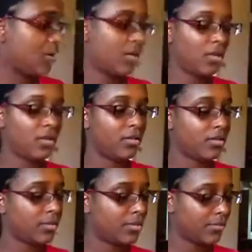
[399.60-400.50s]
And
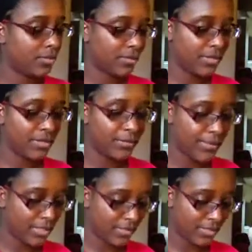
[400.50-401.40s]
let me
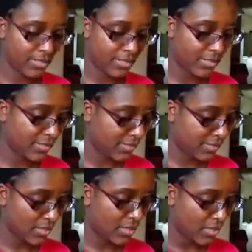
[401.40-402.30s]
compare it to this,
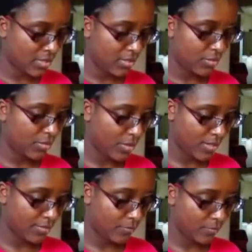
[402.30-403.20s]

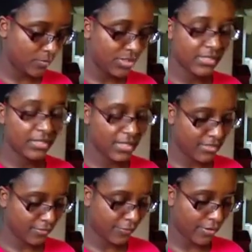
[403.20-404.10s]
which is a
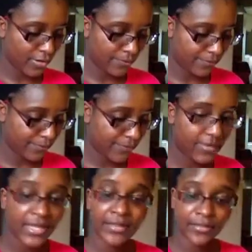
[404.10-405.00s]
lace front.
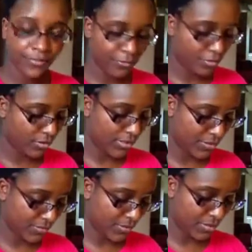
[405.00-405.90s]
That's a full
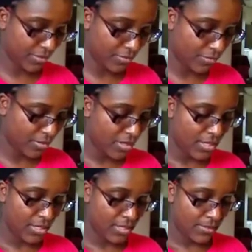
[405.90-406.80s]
lace wig though.
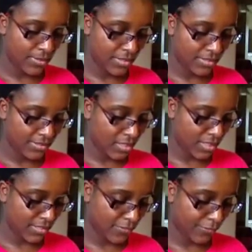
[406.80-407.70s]
If this is a
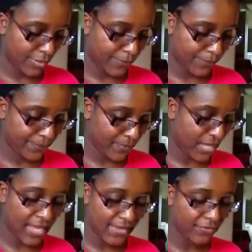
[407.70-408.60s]
lace front,
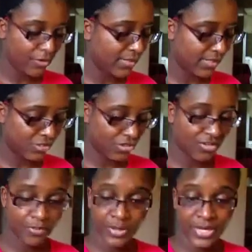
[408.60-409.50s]
I have no intention
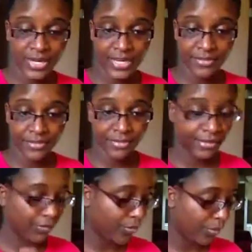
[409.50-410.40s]
of putting either
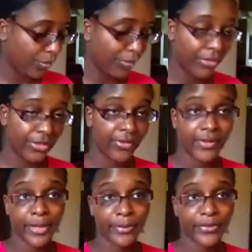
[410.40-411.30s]
this or this
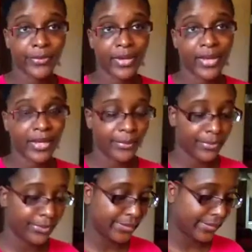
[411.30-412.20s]
up into a high
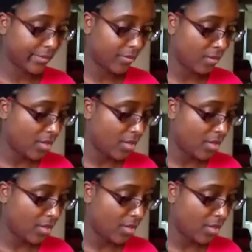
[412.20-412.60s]
ponytail,